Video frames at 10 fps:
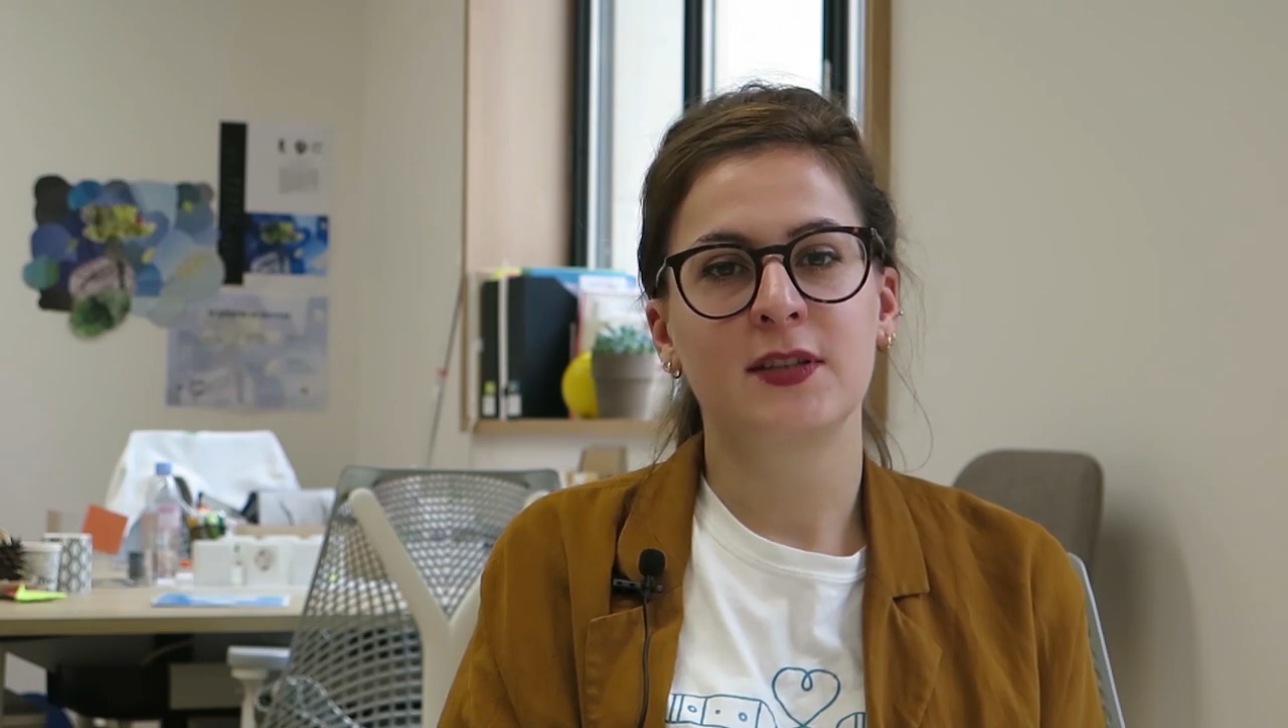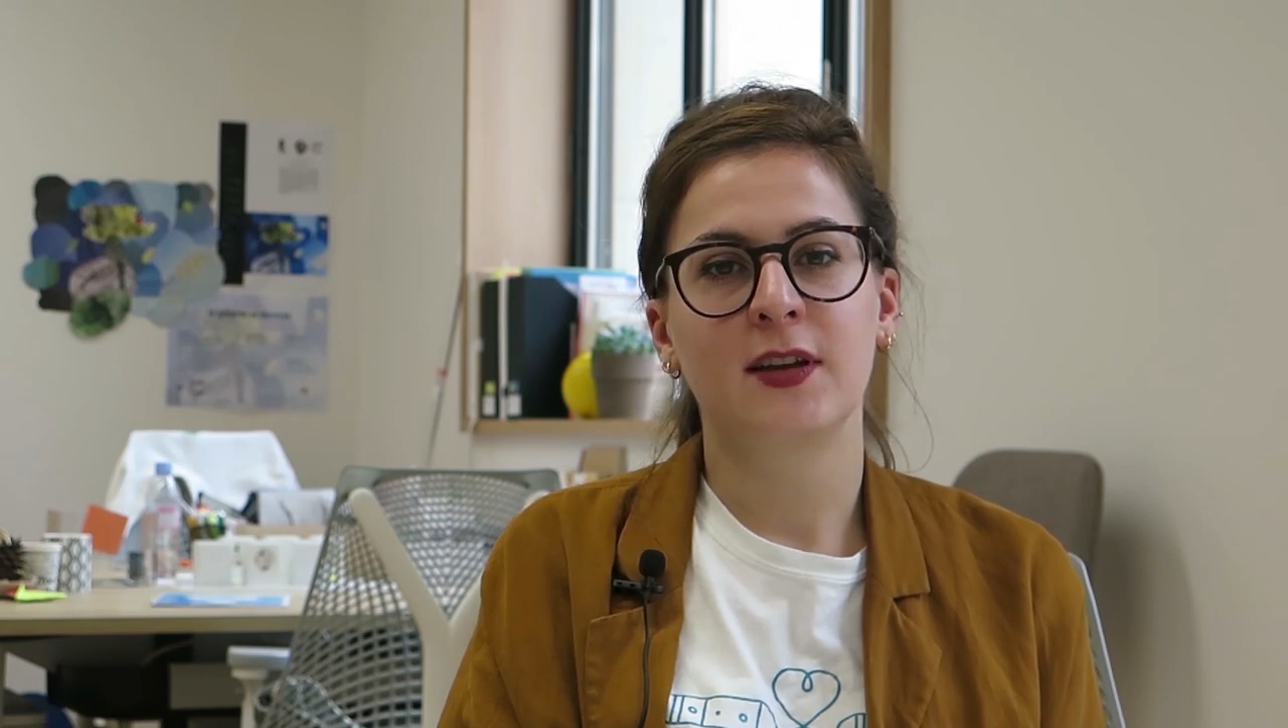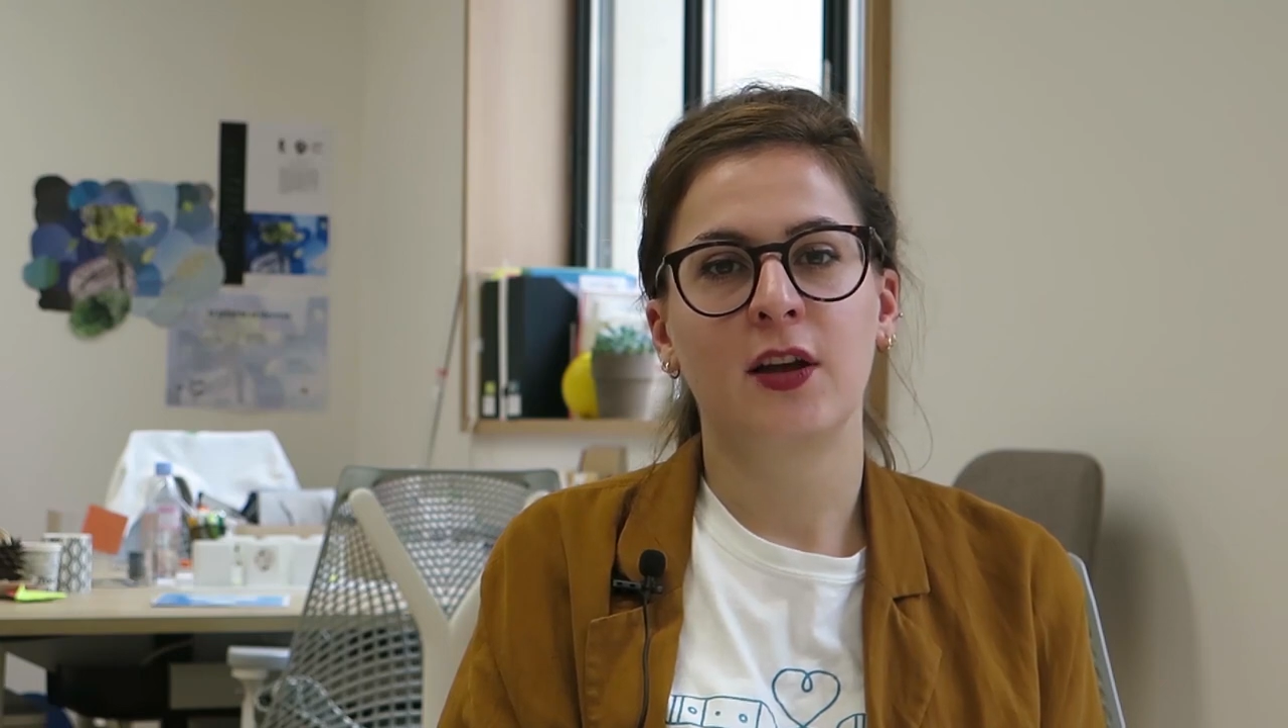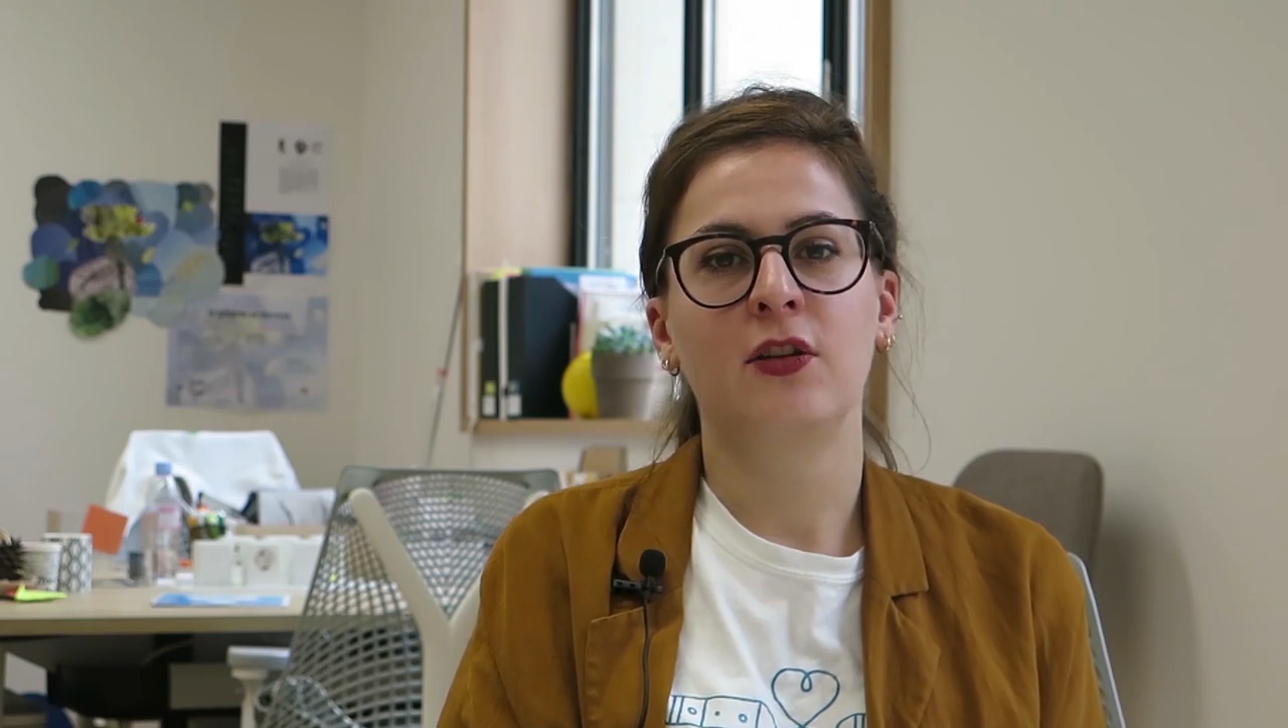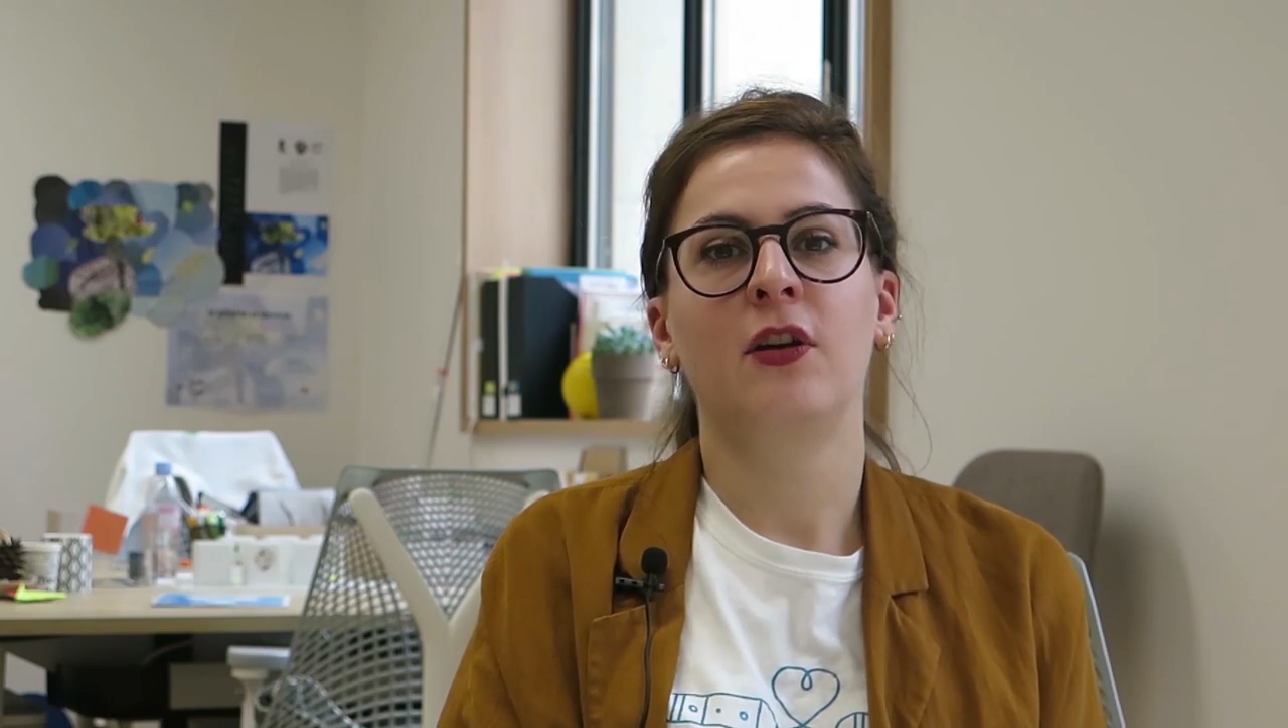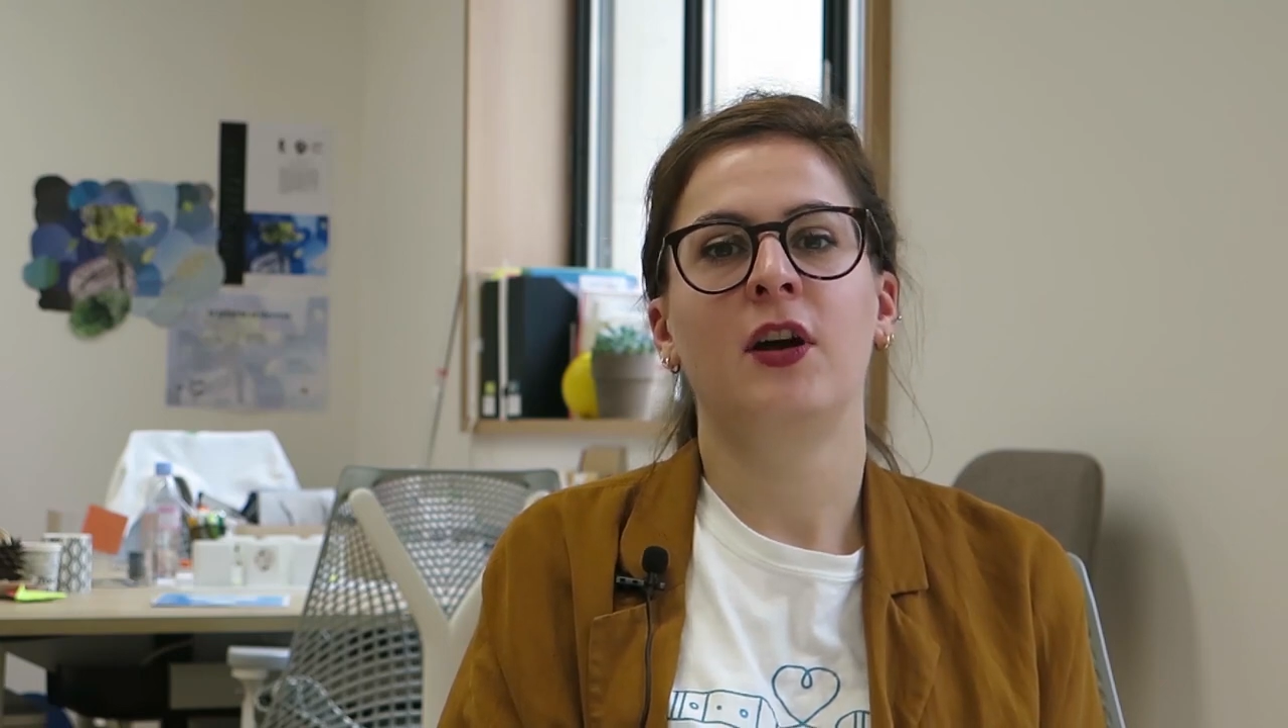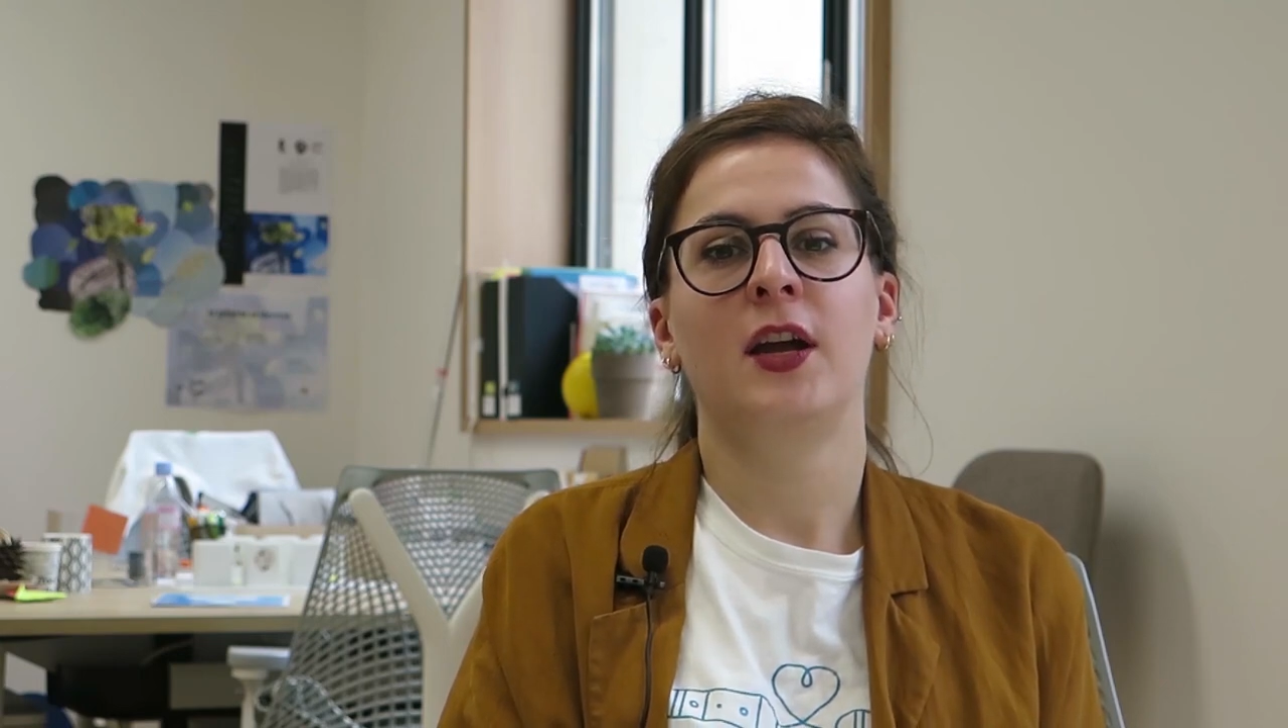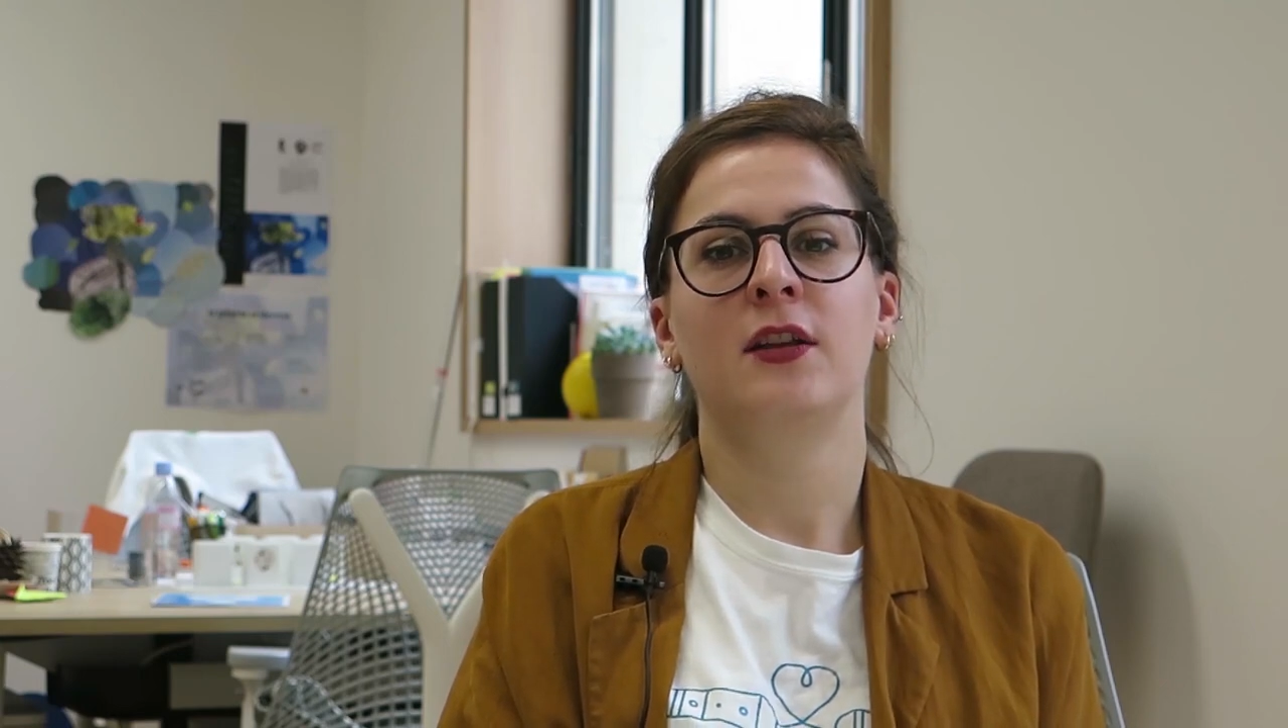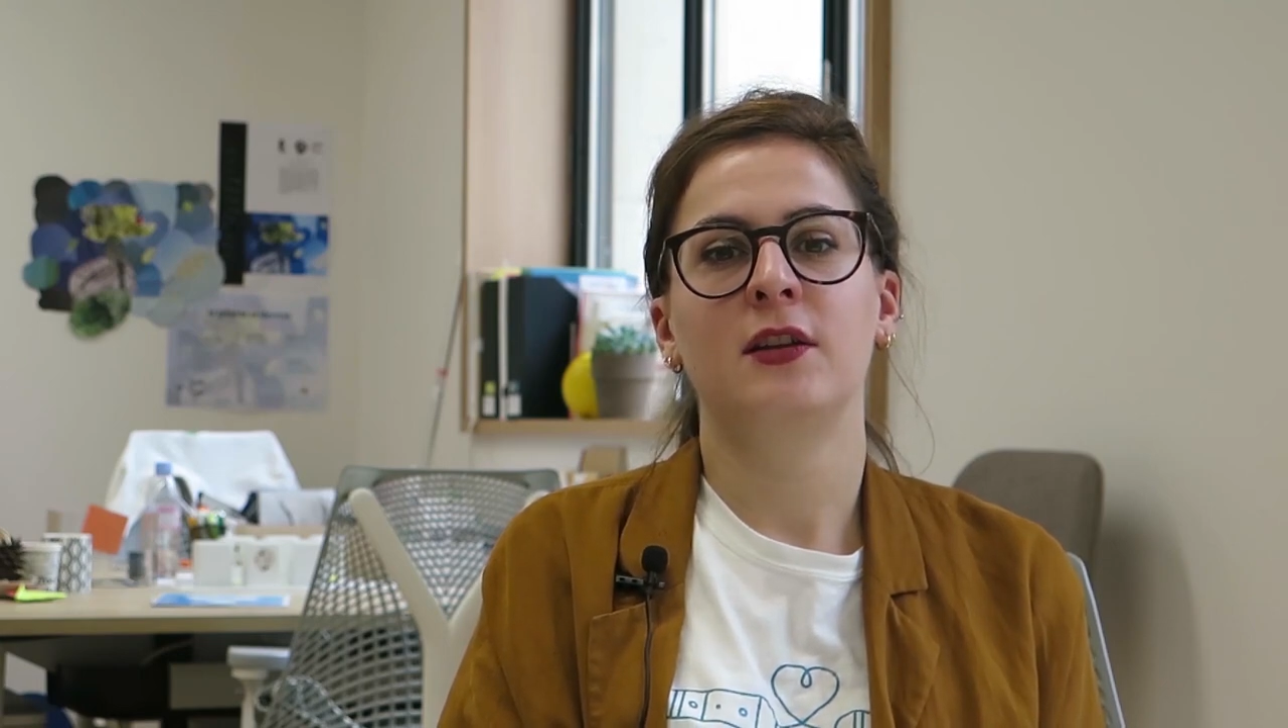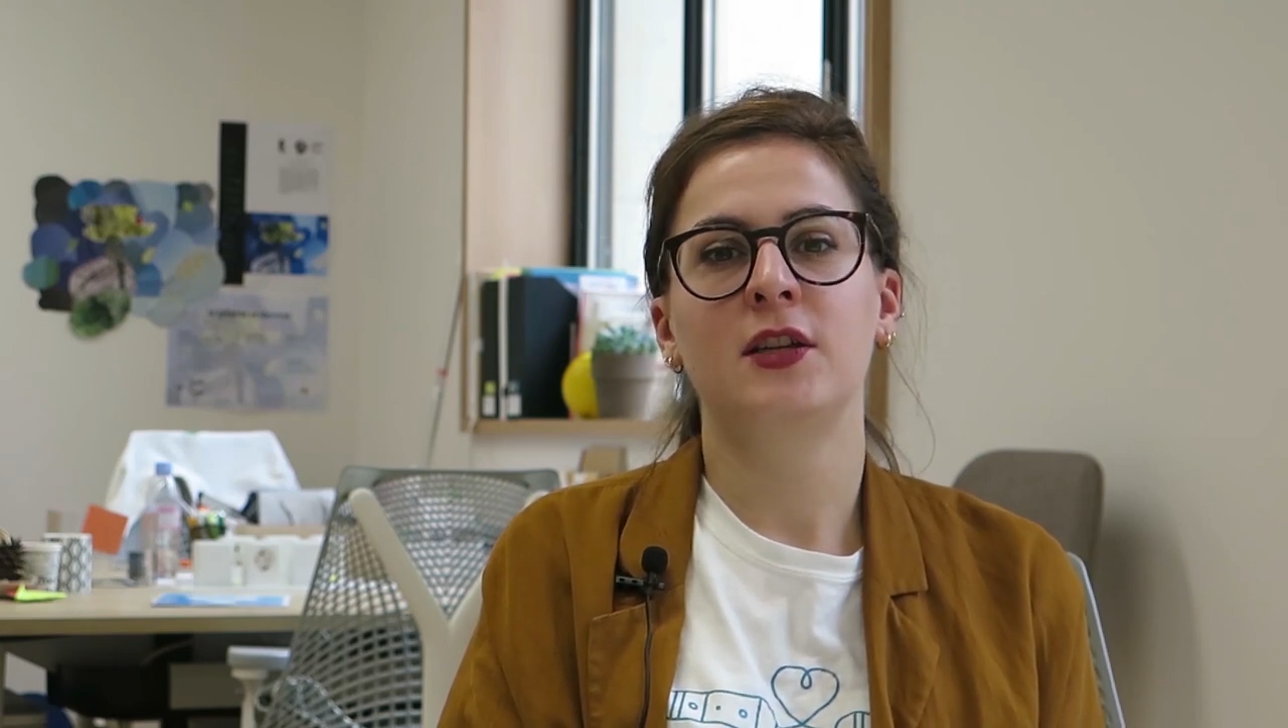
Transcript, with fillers: designer and